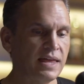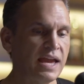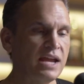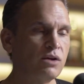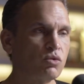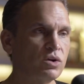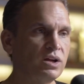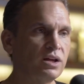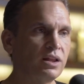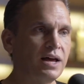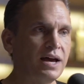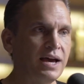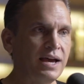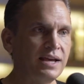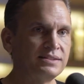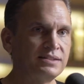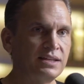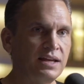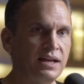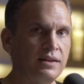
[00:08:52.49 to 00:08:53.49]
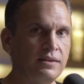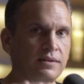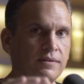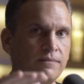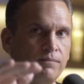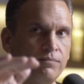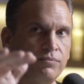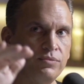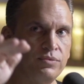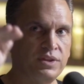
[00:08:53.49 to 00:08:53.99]
They realized that
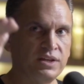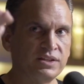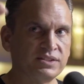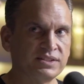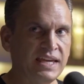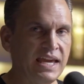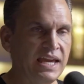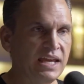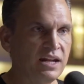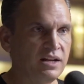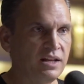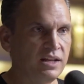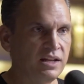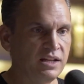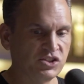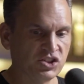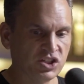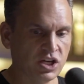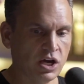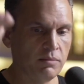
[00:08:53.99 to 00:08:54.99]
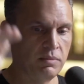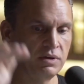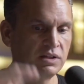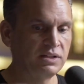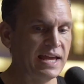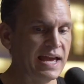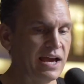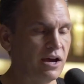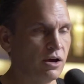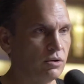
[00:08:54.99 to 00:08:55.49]
this candidate is
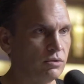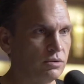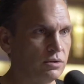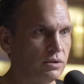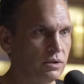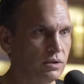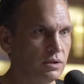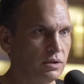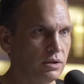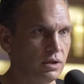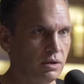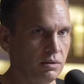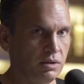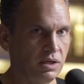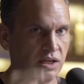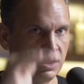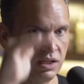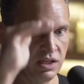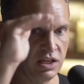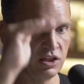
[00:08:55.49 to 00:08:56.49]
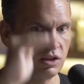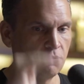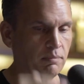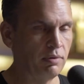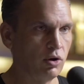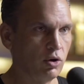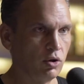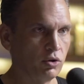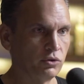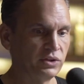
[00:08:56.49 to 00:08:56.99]
coming down uh, in the
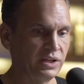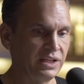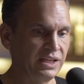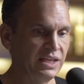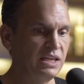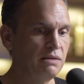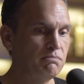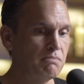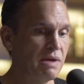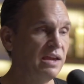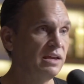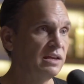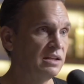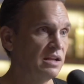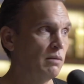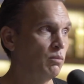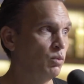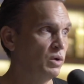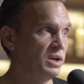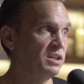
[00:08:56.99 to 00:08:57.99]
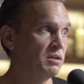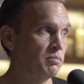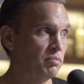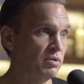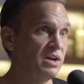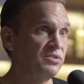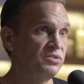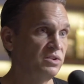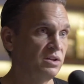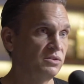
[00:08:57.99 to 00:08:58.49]
polls and he may end up winning the
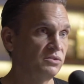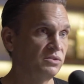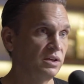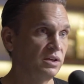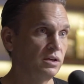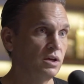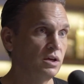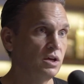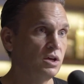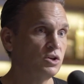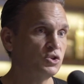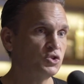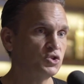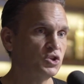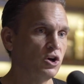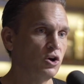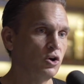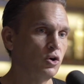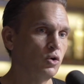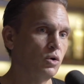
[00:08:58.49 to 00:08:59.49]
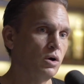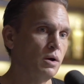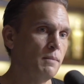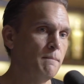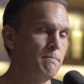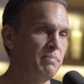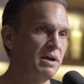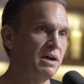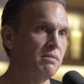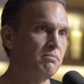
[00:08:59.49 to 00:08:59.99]
presidency. So
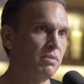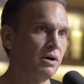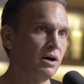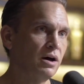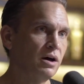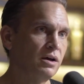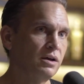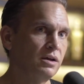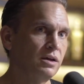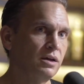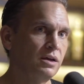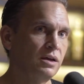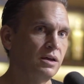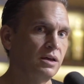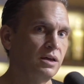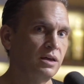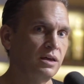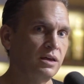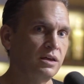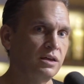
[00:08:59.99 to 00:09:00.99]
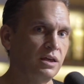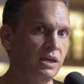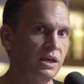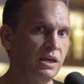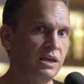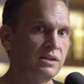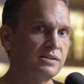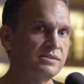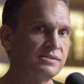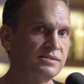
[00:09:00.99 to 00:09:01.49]
Bemba
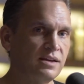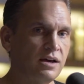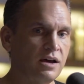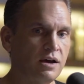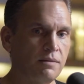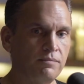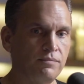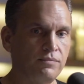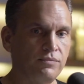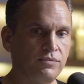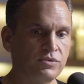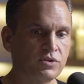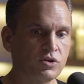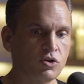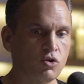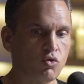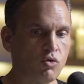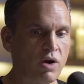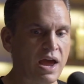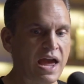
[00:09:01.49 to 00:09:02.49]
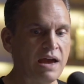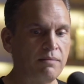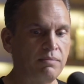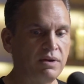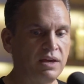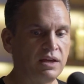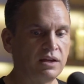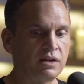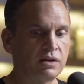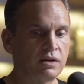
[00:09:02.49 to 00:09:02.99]
ends up
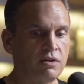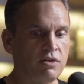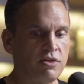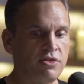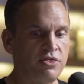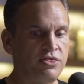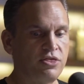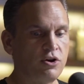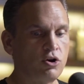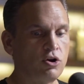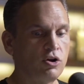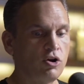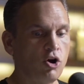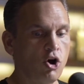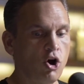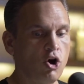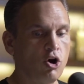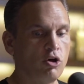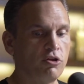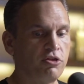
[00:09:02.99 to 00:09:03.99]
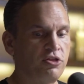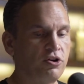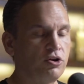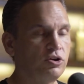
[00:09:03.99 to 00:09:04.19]
grabbing thir- all